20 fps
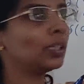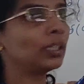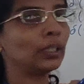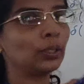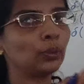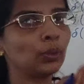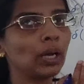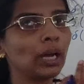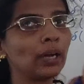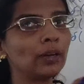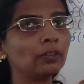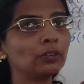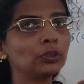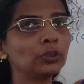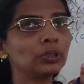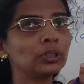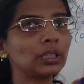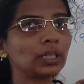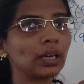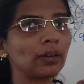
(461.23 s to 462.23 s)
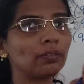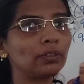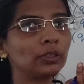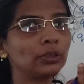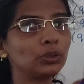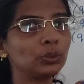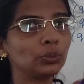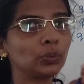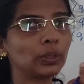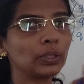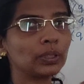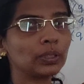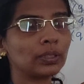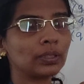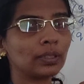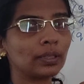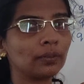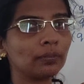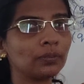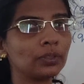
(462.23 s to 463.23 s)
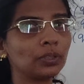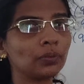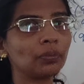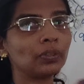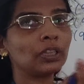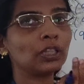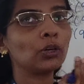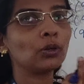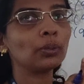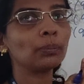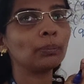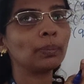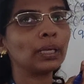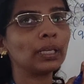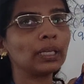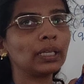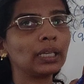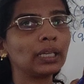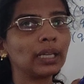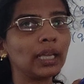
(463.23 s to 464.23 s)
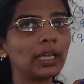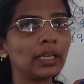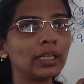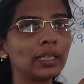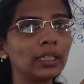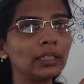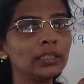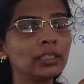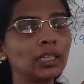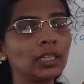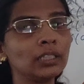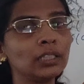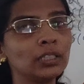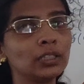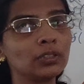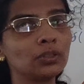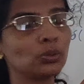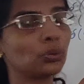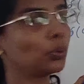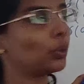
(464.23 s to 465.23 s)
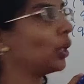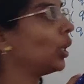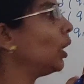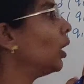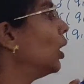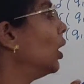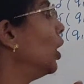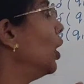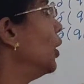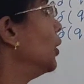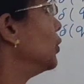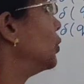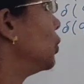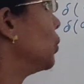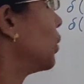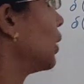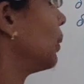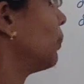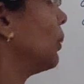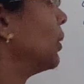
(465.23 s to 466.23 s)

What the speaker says: you have to travel towards left without making any changes to your Turing